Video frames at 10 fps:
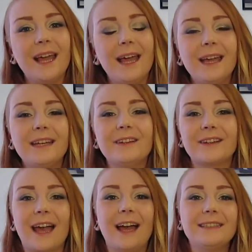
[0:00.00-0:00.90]

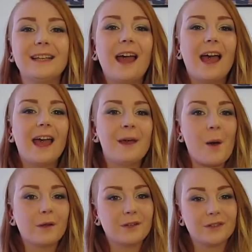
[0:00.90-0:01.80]
Anywho, guys,
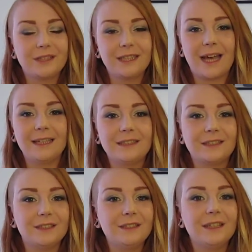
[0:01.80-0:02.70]
I'll talk to you guys
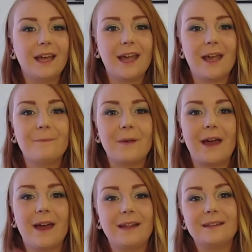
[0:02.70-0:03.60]
soon,
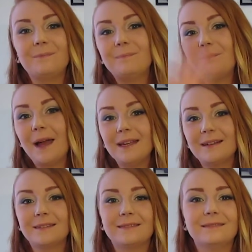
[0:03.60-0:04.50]
and
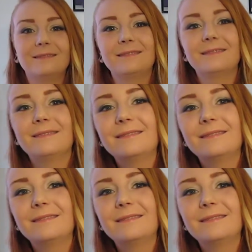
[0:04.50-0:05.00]
bye.